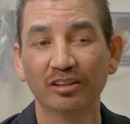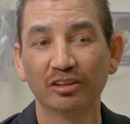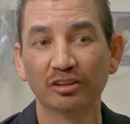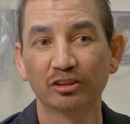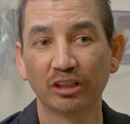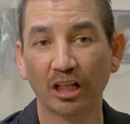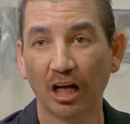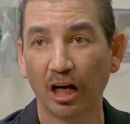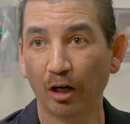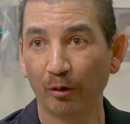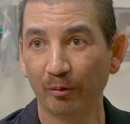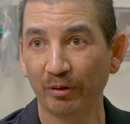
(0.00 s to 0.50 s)

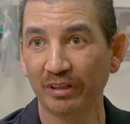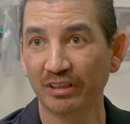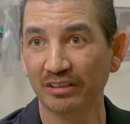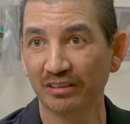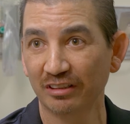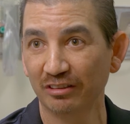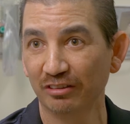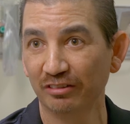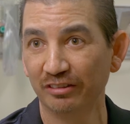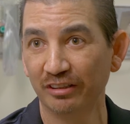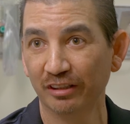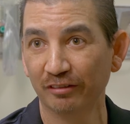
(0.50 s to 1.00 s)
Showering is a
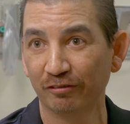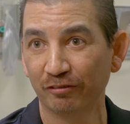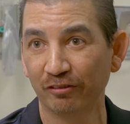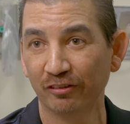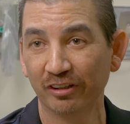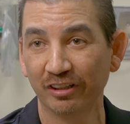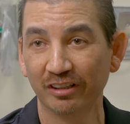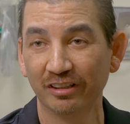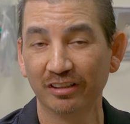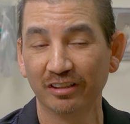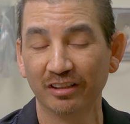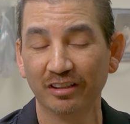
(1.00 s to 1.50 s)
little
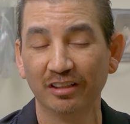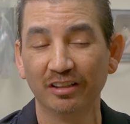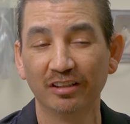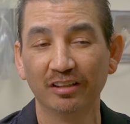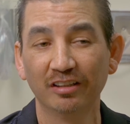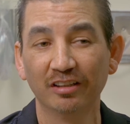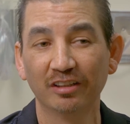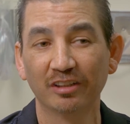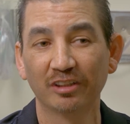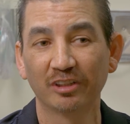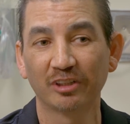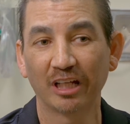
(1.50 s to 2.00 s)
different.
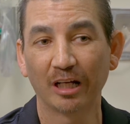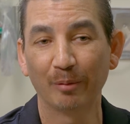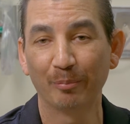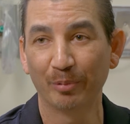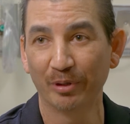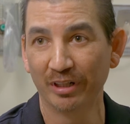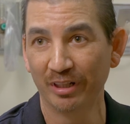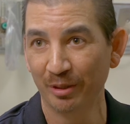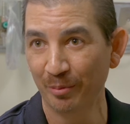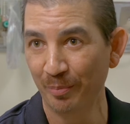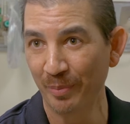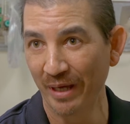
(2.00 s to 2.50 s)
You gotta
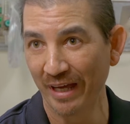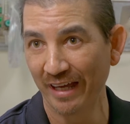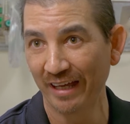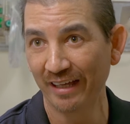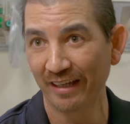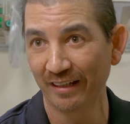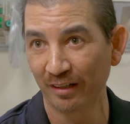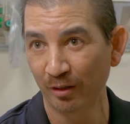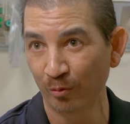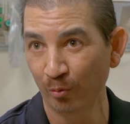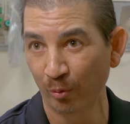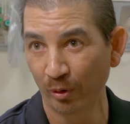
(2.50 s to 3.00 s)
put it in a
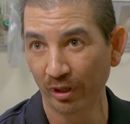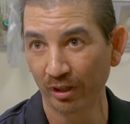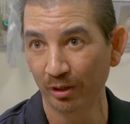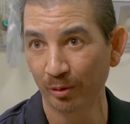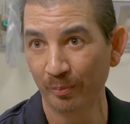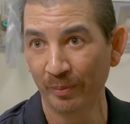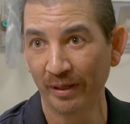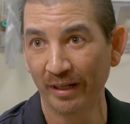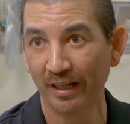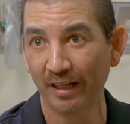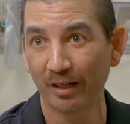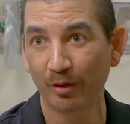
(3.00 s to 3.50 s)
bag and wear the
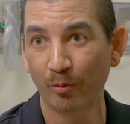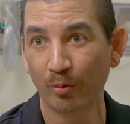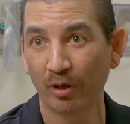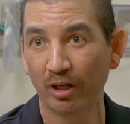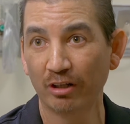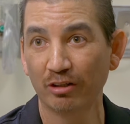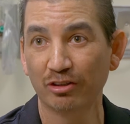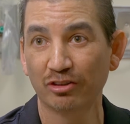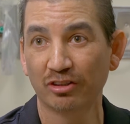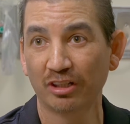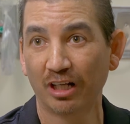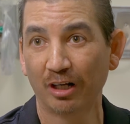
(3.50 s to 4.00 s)
bag
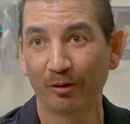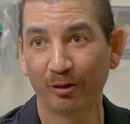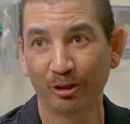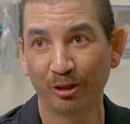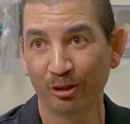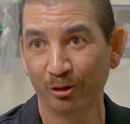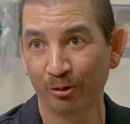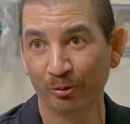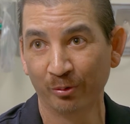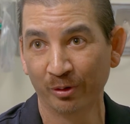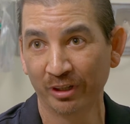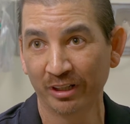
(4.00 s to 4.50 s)
while you shower. You
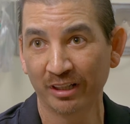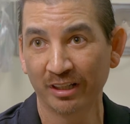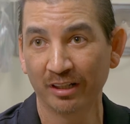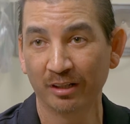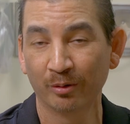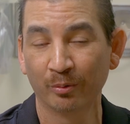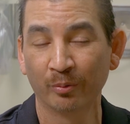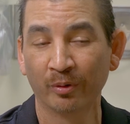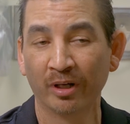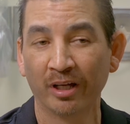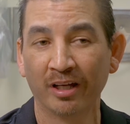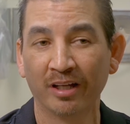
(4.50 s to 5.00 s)
don't wanna get
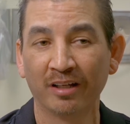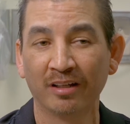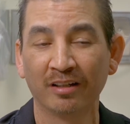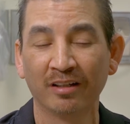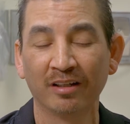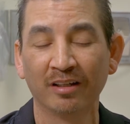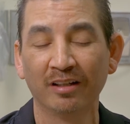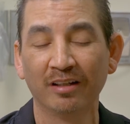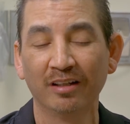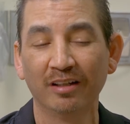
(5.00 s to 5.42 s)
it wet.